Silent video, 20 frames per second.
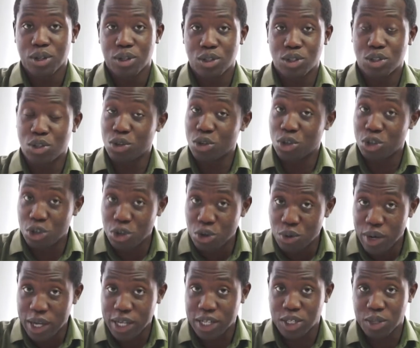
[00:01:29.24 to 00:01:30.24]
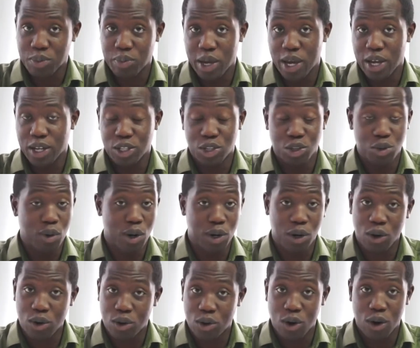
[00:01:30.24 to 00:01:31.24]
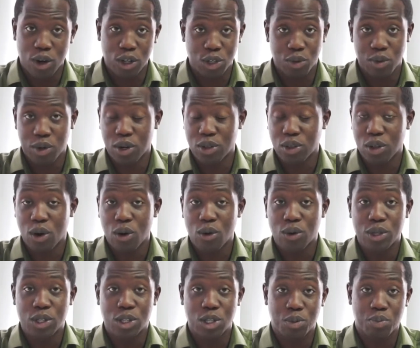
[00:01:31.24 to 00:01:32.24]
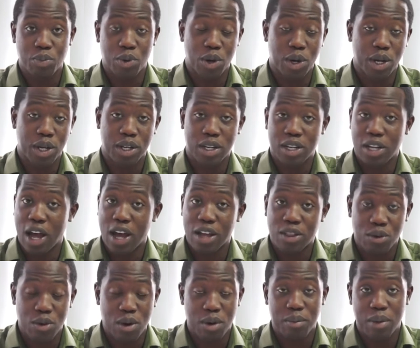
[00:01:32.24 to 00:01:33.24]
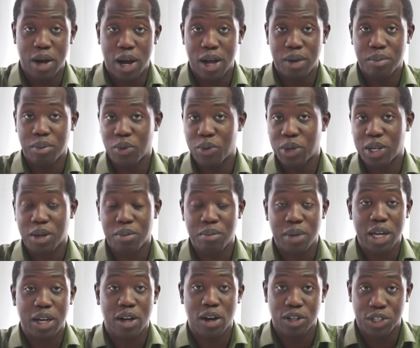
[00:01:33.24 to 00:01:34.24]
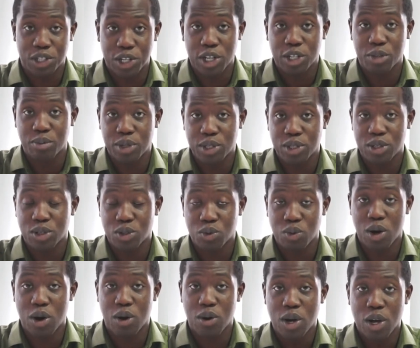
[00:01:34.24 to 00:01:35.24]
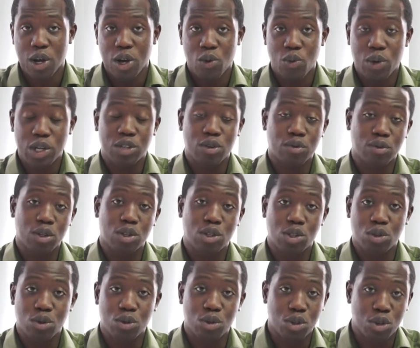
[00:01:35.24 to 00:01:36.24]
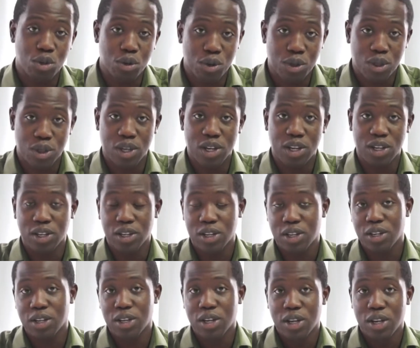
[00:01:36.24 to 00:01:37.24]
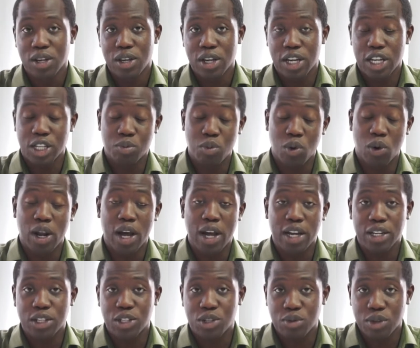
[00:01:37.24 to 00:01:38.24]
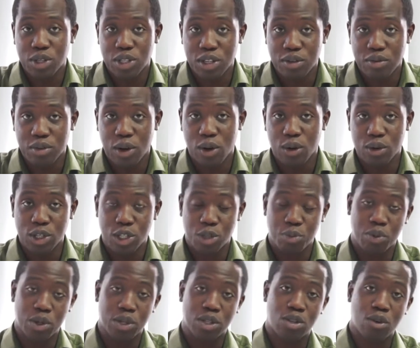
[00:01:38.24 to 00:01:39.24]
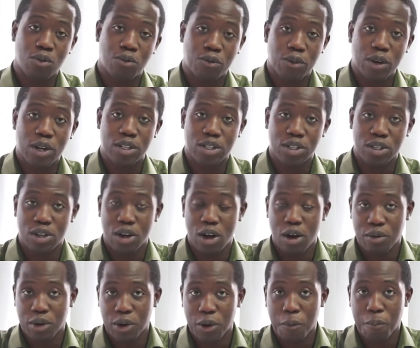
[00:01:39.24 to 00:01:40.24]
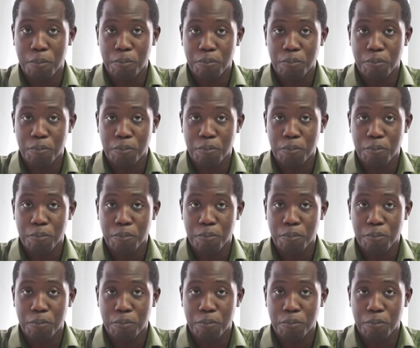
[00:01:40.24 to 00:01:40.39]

do you expect? You are not God, you are not the Holy Spirit, neither am I, but we can make our judgments as well. Which of the two do you think is more likely to receive the Holy Spirit? So first scenario,